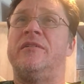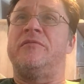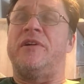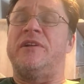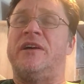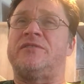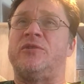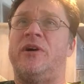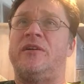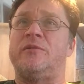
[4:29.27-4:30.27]
Fun.
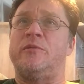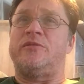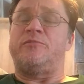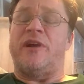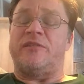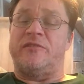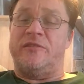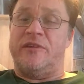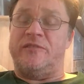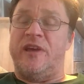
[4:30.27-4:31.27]
So I was
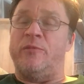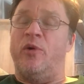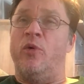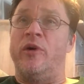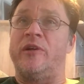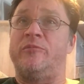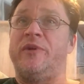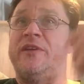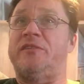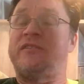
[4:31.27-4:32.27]
practicing the same organ
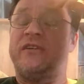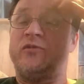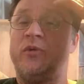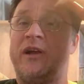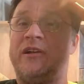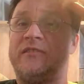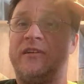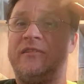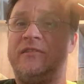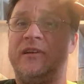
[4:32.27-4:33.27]
pieces as well as I
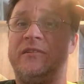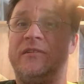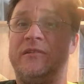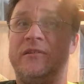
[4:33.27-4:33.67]
did.